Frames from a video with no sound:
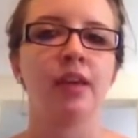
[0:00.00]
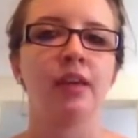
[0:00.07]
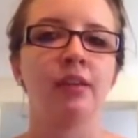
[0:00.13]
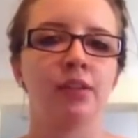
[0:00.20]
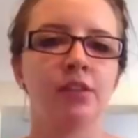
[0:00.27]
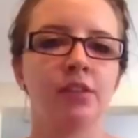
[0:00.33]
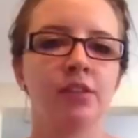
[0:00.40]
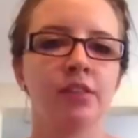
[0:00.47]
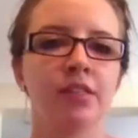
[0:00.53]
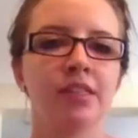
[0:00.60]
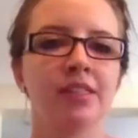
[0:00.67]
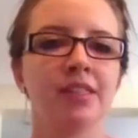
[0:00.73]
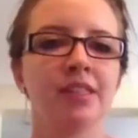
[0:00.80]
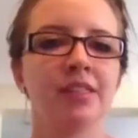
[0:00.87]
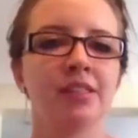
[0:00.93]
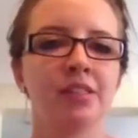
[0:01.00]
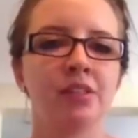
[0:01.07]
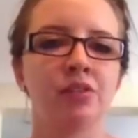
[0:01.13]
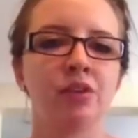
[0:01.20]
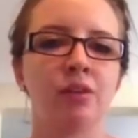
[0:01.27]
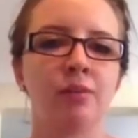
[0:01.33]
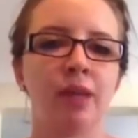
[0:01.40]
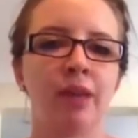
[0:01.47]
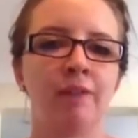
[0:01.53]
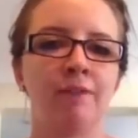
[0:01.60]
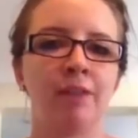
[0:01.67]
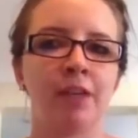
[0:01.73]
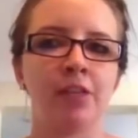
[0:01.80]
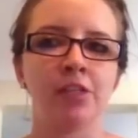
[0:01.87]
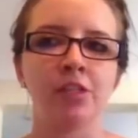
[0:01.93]
deficiencies and syndrome-like
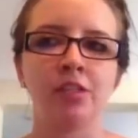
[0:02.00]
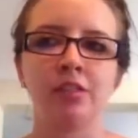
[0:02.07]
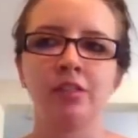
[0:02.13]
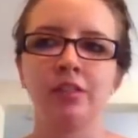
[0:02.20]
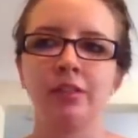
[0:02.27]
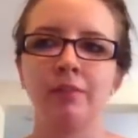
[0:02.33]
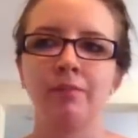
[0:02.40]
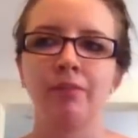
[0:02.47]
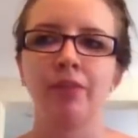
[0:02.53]
features.